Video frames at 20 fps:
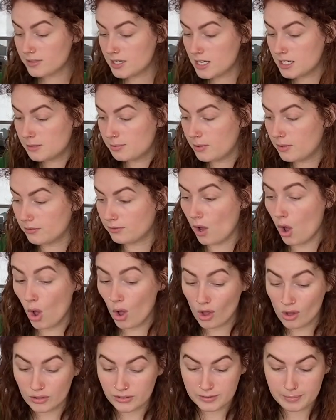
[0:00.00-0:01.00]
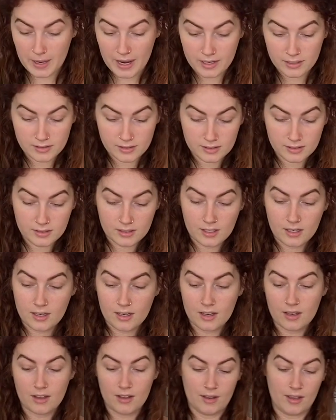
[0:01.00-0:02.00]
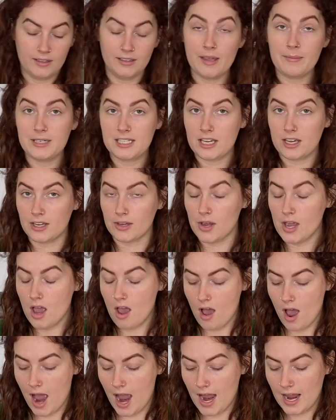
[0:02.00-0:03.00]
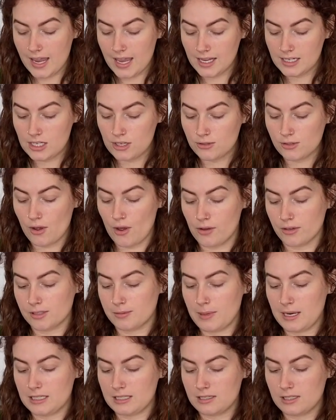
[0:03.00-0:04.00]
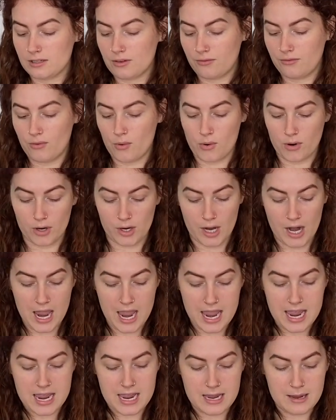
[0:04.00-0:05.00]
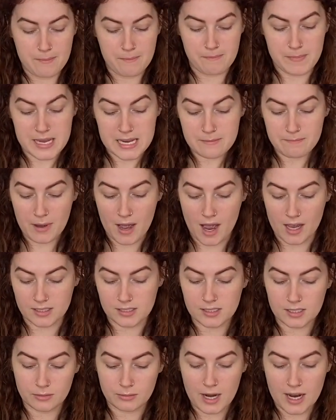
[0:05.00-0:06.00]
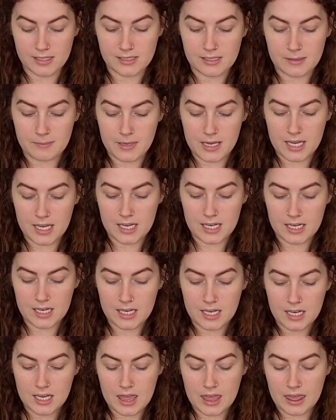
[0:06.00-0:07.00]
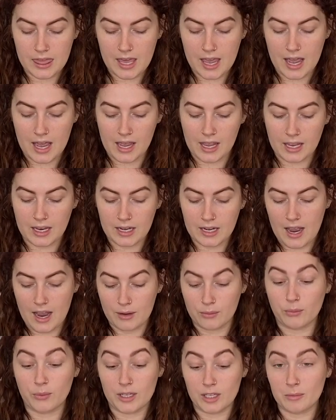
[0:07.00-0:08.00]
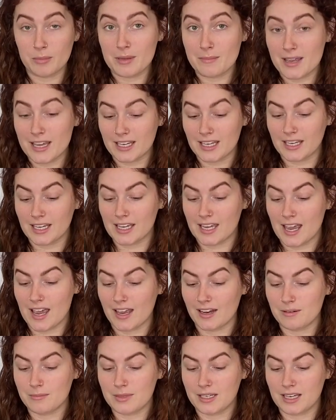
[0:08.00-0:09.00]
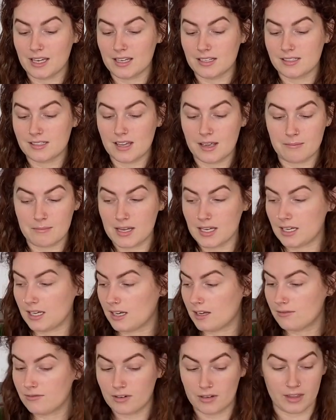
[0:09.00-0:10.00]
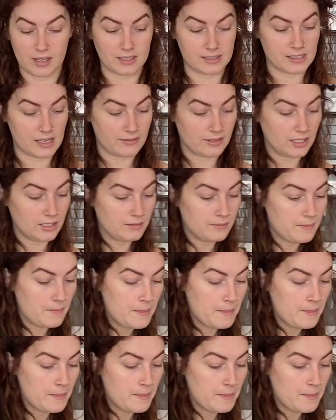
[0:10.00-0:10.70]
teaspoon of allspice. And let me tell you, I had to use allspice for a beet pasta recipe that I will be making again because I'm making it for Thanksgiving.